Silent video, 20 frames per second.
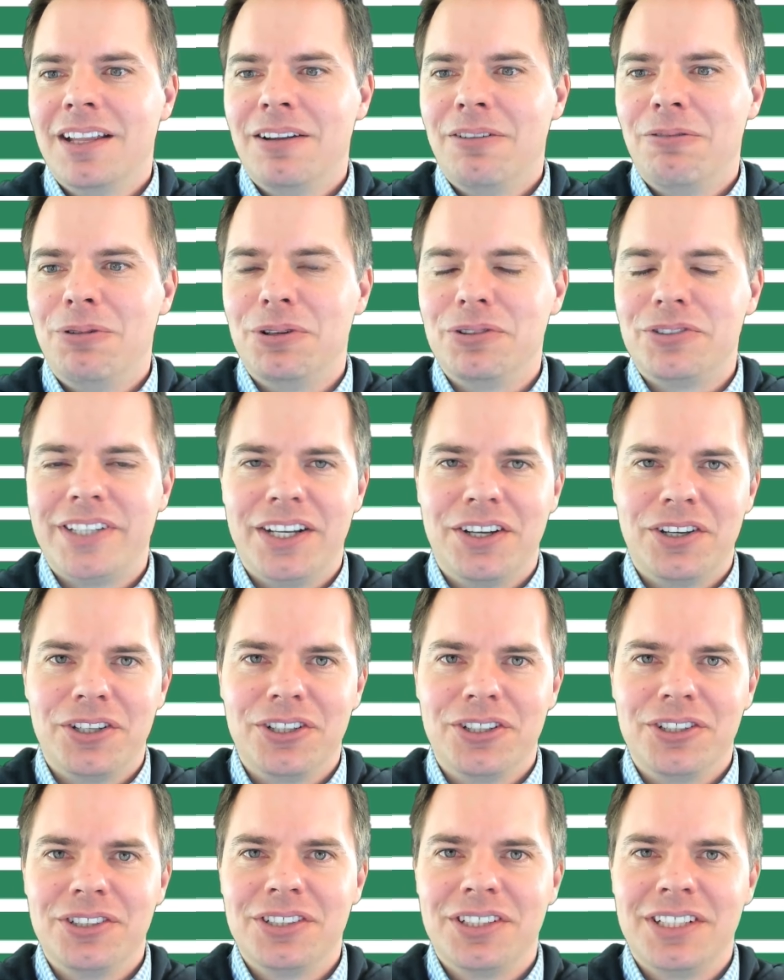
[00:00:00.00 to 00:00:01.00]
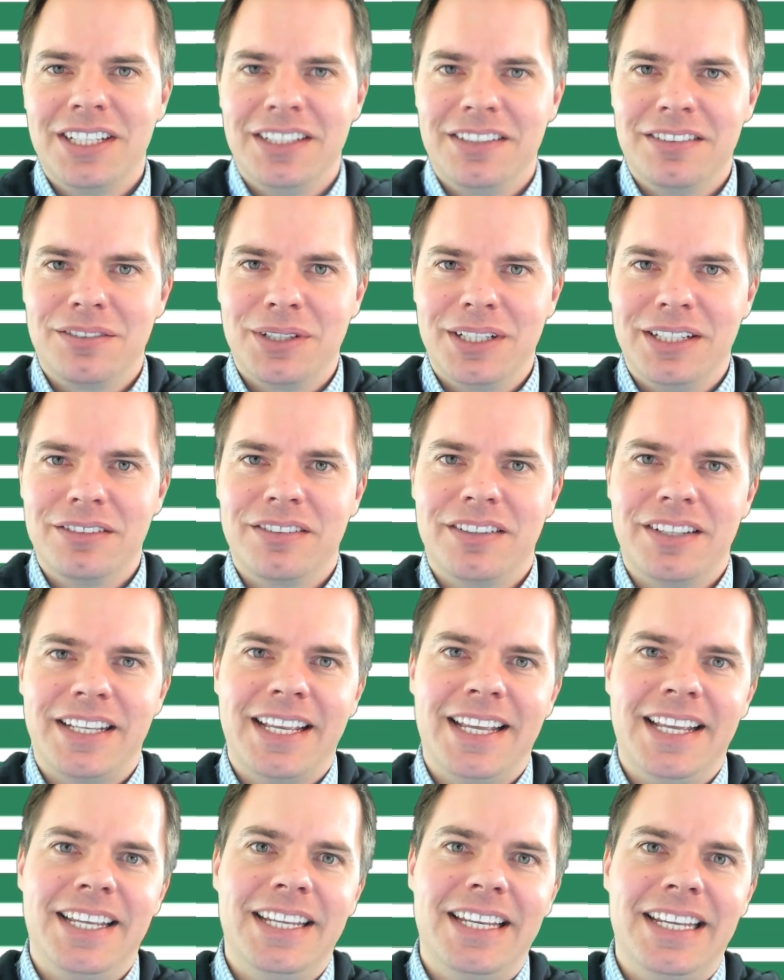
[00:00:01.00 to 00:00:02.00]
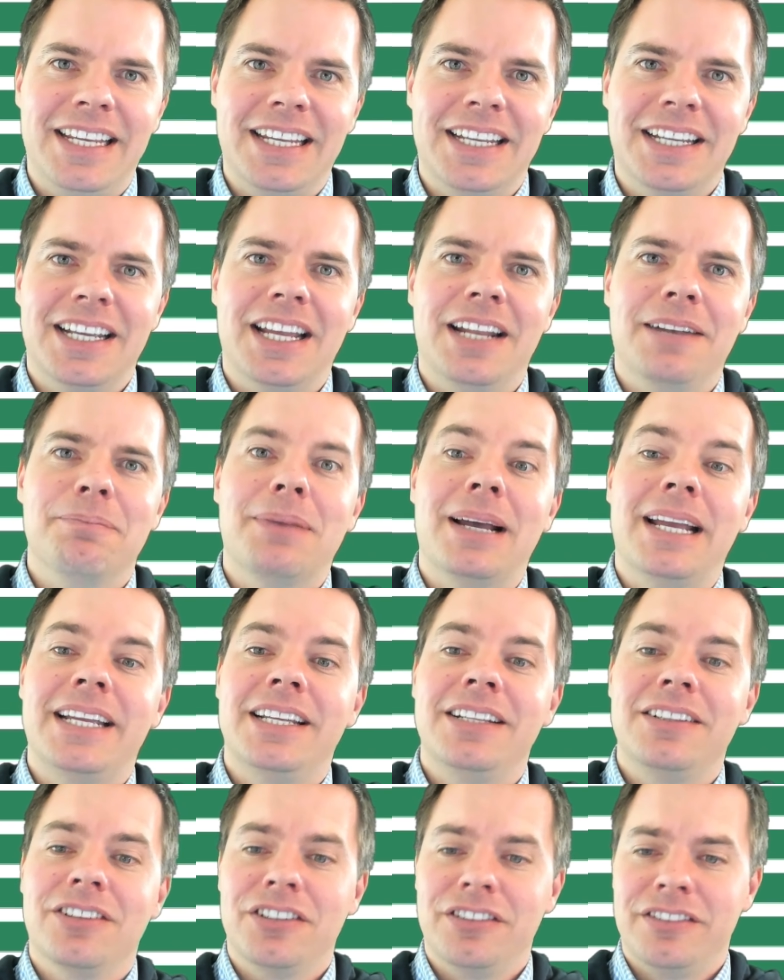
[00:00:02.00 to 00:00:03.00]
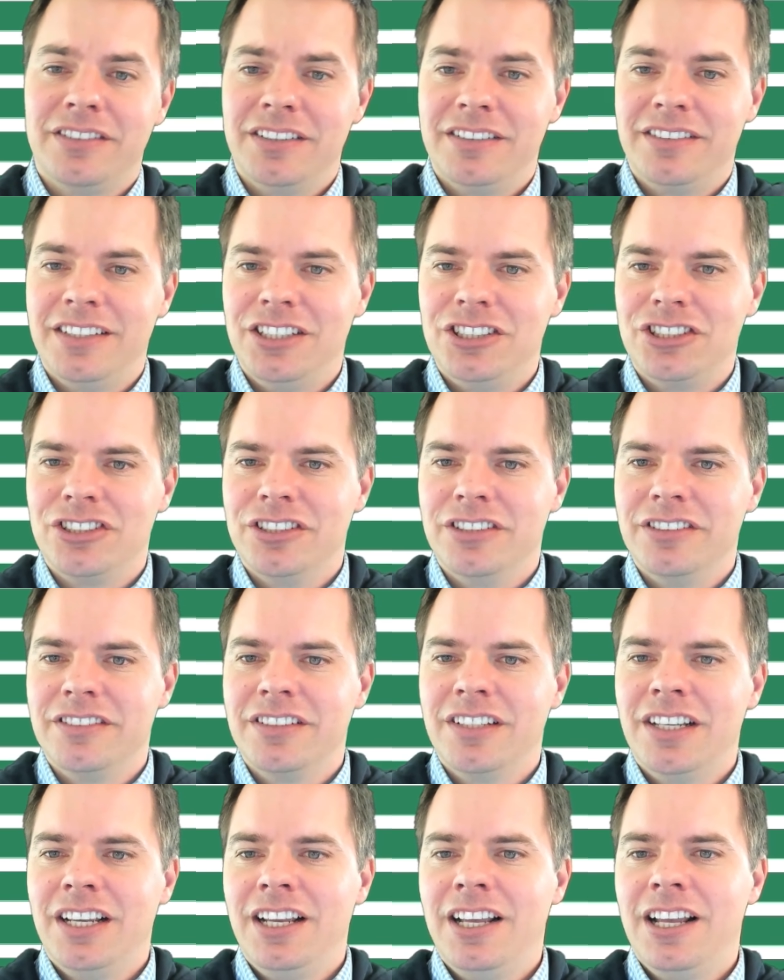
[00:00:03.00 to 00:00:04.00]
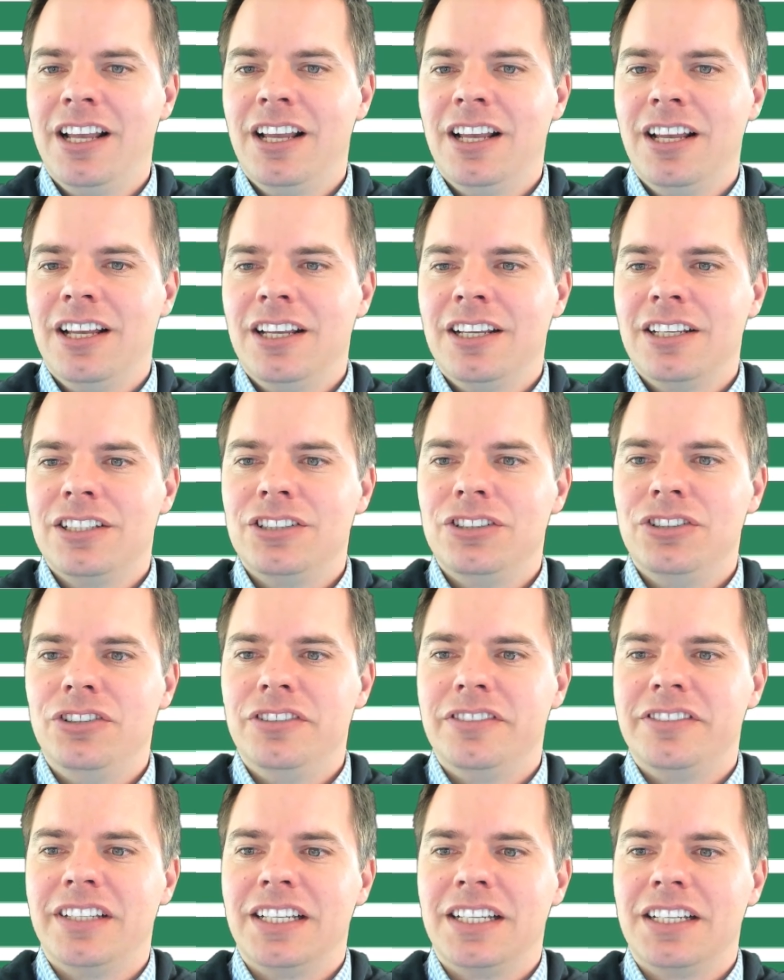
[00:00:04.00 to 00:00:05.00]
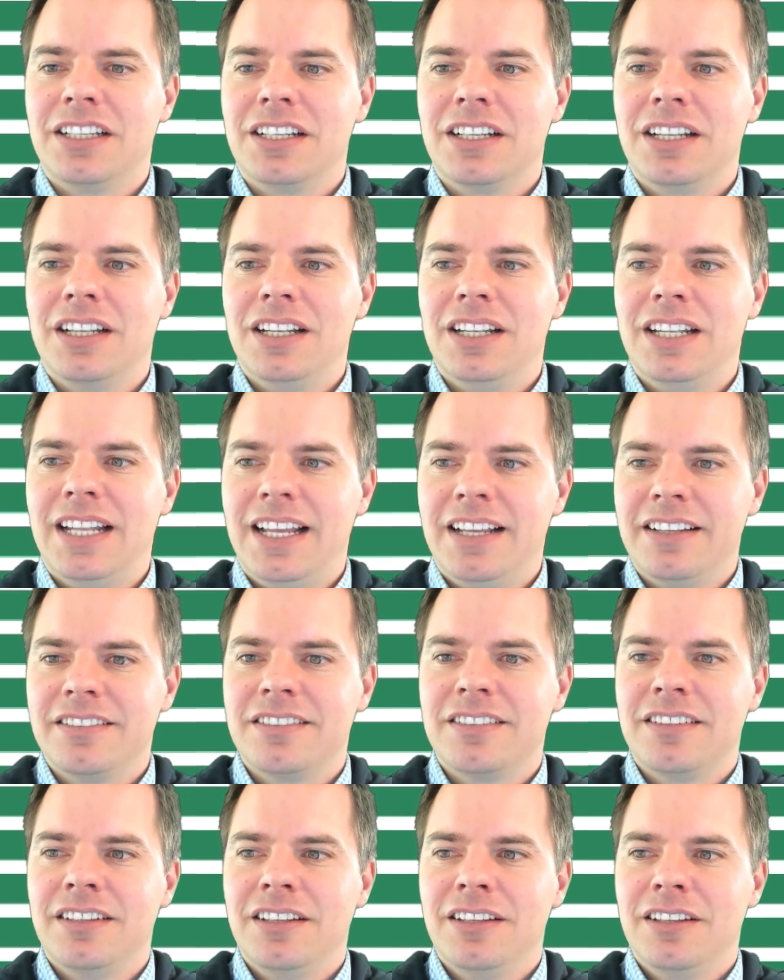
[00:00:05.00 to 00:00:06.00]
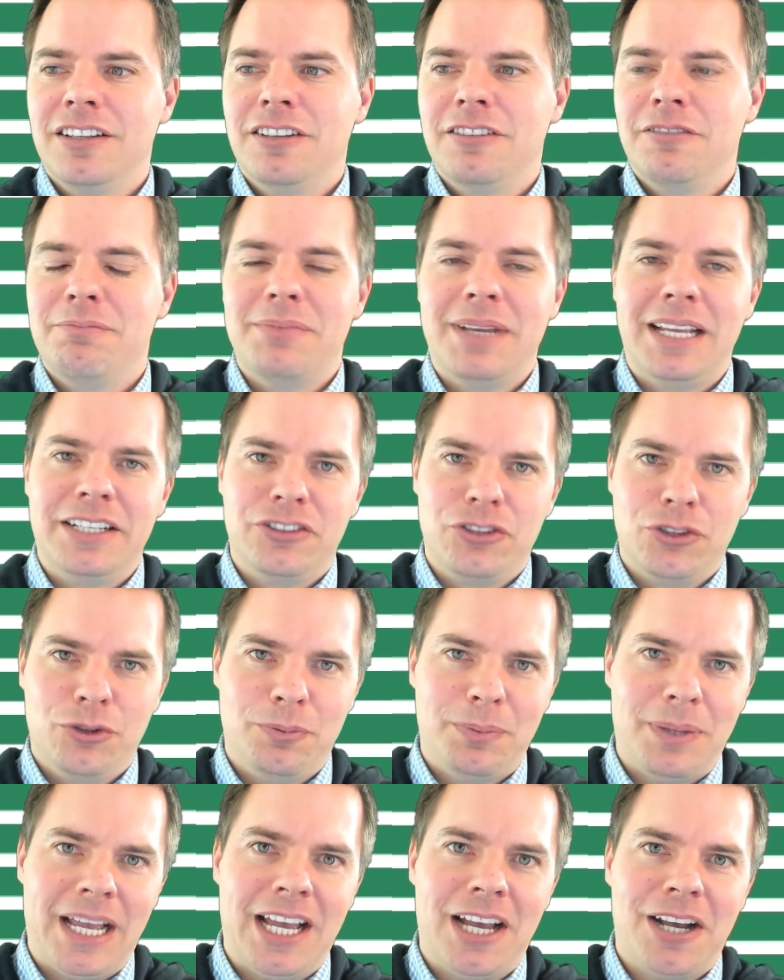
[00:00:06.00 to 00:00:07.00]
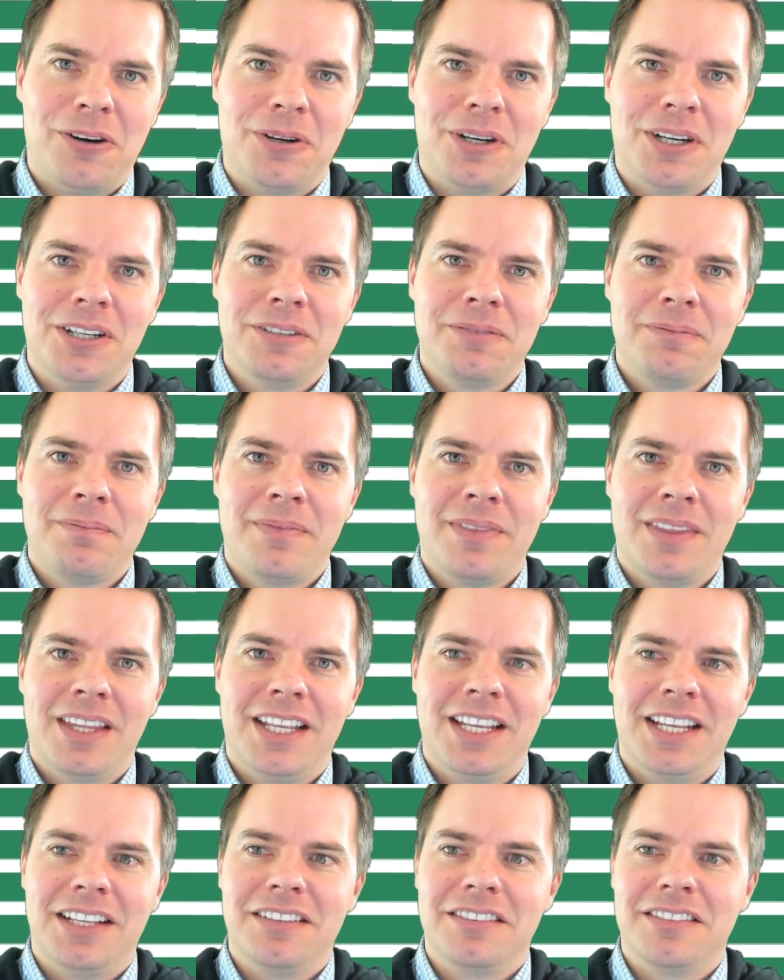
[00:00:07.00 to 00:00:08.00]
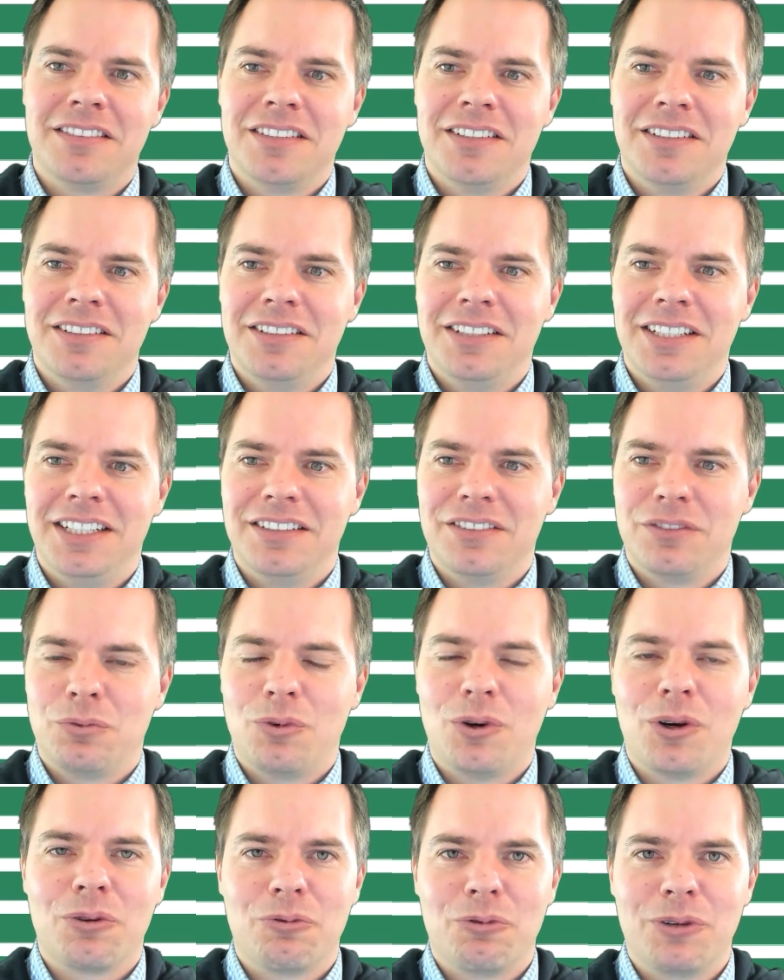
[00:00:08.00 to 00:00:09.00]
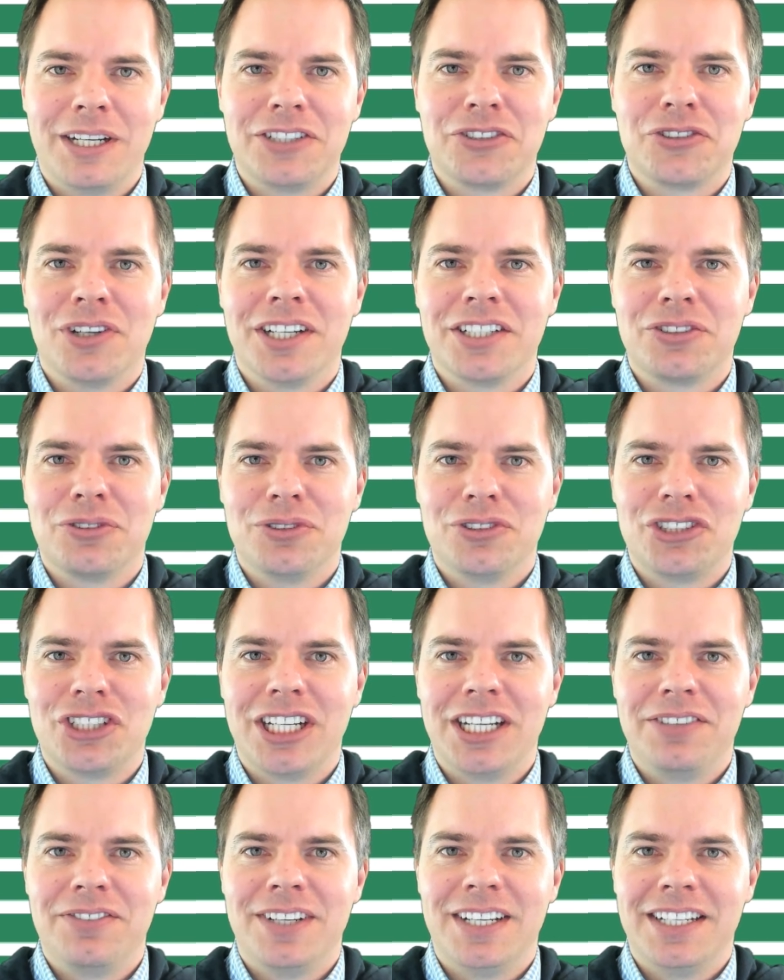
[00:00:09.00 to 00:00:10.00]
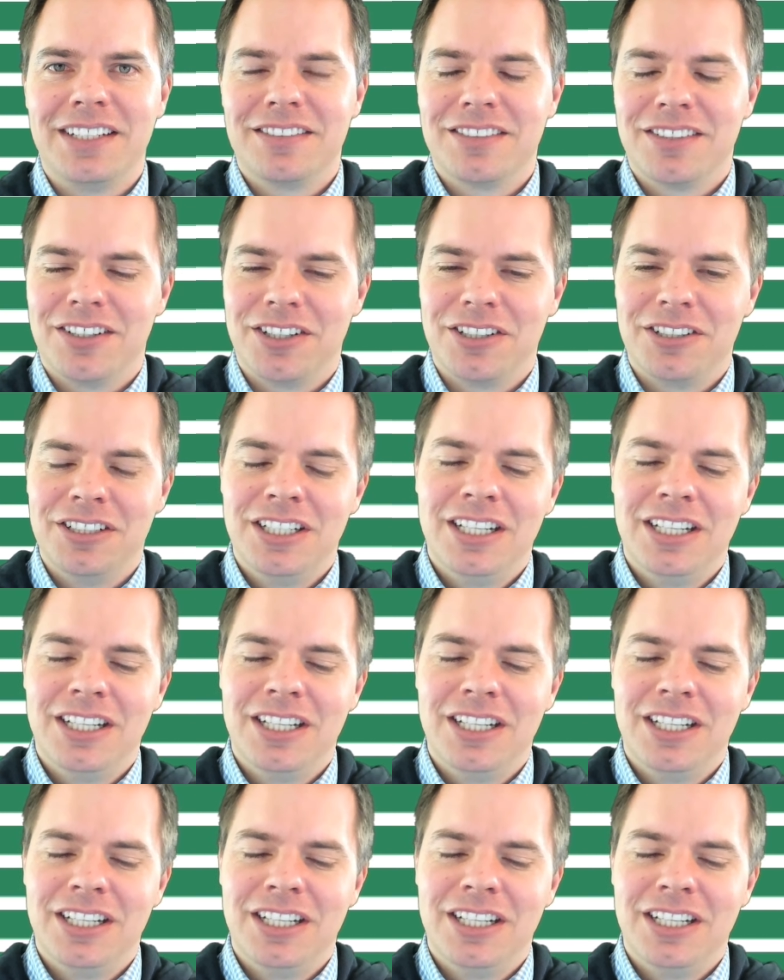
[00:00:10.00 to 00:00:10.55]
will tell you is the key here, and making those decisions using less mental power is what we're trying to achieve here. So